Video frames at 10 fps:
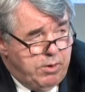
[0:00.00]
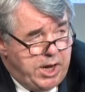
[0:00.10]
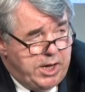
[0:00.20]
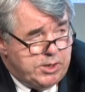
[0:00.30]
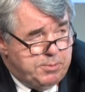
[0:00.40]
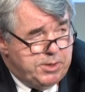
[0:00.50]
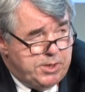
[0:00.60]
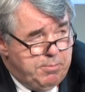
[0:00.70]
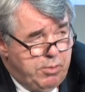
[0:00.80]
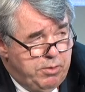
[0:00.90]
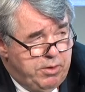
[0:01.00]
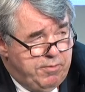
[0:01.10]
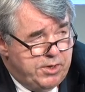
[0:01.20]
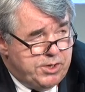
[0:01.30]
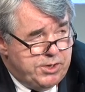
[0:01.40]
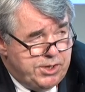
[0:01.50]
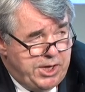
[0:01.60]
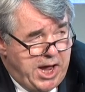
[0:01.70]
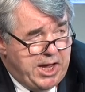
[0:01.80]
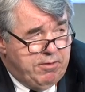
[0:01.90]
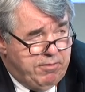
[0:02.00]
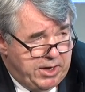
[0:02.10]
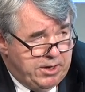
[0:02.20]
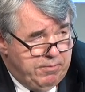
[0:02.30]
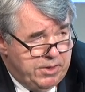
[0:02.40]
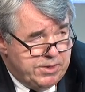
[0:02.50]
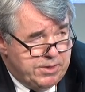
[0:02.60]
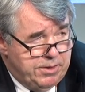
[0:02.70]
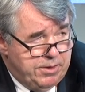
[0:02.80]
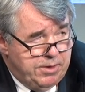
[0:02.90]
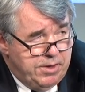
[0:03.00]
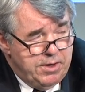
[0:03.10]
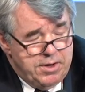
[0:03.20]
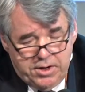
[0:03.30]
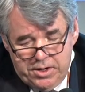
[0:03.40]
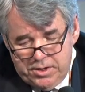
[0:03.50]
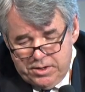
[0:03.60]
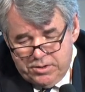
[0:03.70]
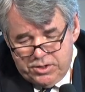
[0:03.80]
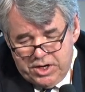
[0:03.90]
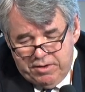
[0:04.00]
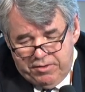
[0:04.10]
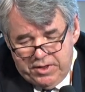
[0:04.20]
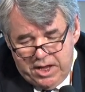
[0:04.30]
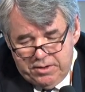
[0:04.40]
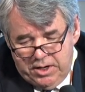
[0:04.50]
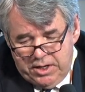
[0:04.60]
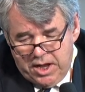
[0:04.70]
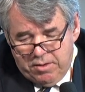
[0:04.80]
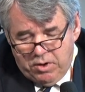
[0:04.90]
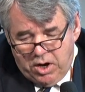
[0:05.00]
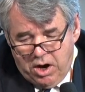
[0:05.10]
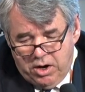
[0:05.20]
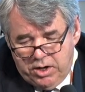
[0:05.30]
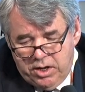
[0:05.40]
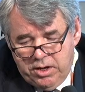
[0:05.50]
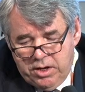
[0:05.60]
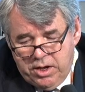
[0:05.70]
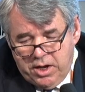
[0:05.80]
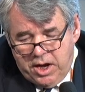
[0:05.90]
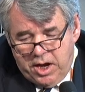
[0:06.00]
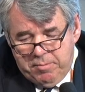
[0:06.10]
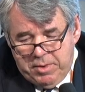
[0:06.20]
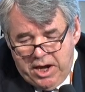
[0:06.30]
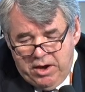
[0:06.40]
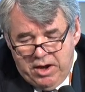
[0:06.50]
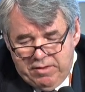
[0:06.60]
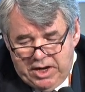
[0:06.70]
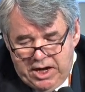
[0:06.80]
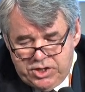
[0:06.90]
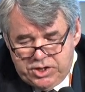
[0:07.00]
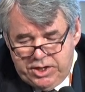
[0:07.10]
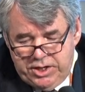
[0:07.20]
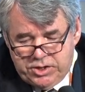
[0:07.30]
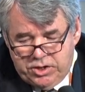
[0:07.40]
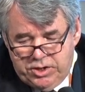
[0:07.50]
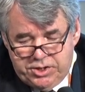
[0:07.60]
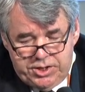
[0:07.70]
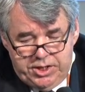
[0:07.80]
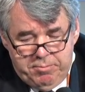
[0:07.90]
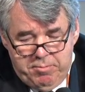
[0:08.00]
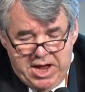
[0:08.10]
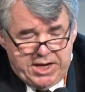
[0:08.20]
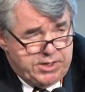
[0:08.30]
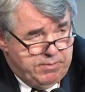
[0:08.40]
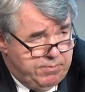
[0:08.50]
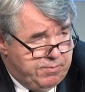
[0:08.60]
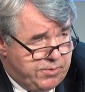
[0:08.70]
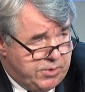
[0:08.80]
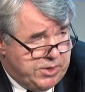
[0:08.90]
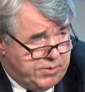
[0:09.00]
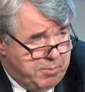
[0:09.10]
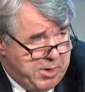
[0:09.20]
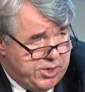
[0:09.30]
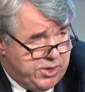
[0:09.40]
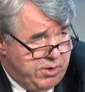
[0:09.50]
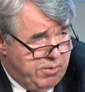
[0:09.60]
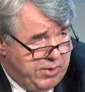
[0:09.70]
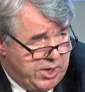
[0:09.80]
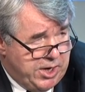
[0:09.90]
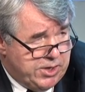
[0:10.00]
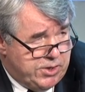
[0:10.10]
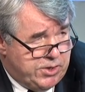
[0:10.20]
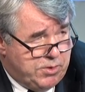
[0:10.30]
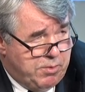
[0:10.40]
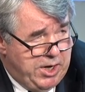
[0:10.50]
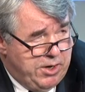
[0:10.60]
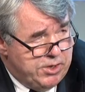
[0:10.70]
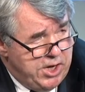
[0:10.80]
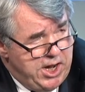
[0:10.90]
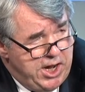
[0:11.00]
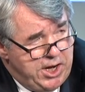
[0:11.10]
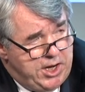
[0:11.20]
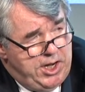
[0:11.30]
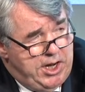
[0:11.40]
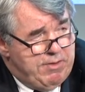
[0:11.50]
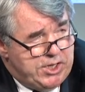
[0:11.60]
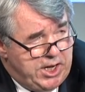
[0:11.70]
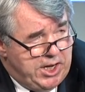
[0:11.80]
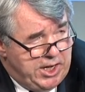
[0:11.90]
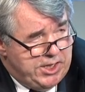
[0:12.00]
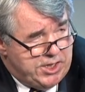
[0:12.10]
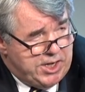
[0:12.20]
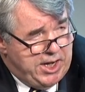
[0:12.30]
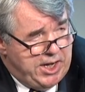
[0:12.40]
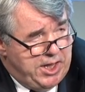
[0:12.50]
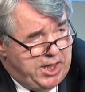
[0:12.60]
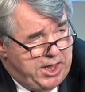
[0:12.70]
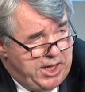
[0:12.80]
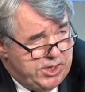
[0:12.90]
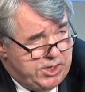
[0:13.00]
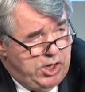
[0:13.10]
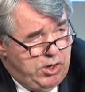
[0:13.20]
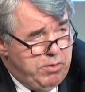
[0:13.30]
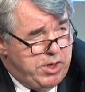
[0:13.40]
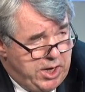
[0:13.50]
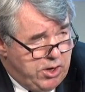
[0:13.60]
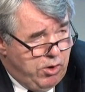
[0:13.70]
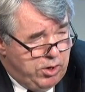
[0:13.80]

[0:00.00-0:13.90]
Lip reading: enhancements in both efficiency and effectiveness. Jeff, in that regard, air navigation is going to see a massive transformation over the next 20 years. Can you give us a little insight into the things that you think